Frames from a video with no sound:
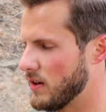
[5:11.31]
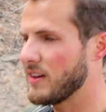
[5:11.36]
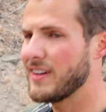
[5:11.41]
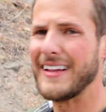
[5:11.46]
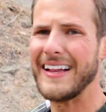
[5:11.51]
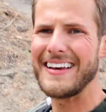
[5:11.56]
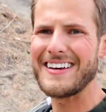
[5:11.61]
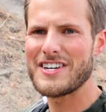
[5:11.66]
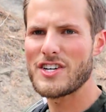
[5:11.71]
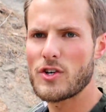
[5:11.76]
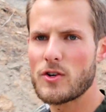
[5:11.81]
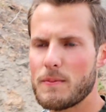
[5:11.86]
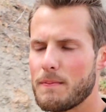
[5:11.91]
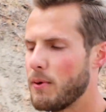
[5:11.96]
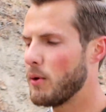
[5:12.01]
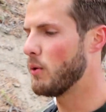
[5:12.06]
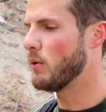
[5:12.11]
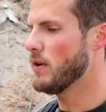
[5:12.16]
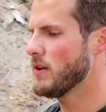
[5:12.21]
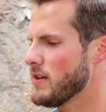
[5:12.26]
Glacier
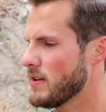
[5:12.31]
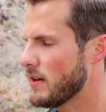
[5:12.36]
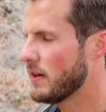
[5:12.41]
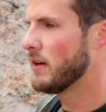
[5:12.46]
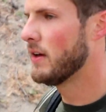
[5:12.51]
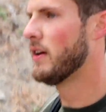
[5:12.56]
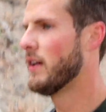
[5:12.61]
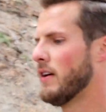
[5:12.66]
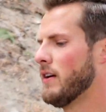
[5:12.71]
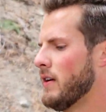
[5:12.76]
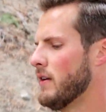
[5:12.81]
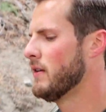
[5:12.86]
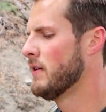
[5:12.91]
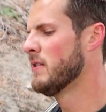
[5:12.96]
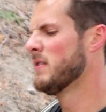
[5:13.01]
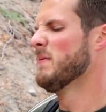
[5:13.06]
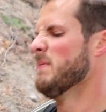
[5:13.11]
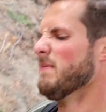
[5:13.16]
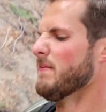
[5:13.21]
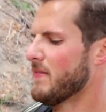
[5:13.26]
Point
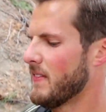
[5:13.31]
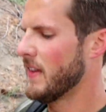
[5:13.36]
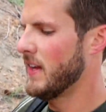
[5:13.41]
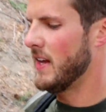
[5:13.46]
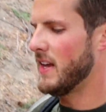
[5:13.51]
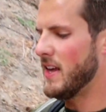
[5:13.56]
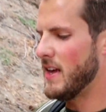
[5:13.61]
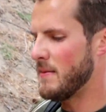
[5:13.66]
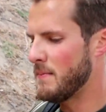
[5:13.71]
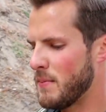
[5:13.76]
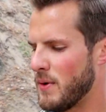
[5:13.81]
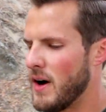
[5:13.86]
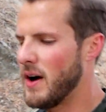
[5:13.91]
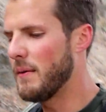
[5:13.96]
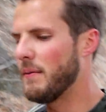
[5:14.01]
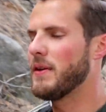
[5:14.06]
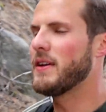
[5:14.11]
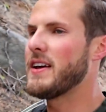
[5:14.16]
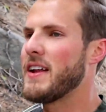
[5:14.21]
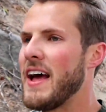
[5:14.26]
in
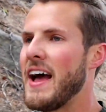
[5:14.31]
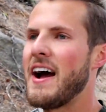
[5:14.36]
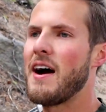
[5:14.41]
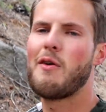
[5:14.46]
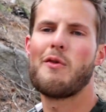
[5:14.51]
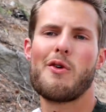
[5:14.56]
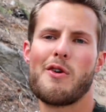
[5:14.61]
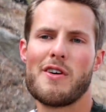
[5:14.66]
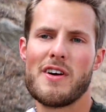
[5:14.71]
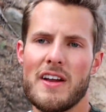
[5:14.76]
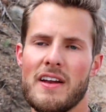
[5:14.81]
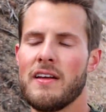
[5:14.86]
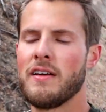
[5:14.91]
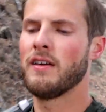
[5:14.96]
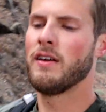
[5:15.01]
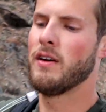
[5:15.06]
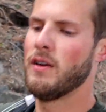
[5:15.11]
probably an hour and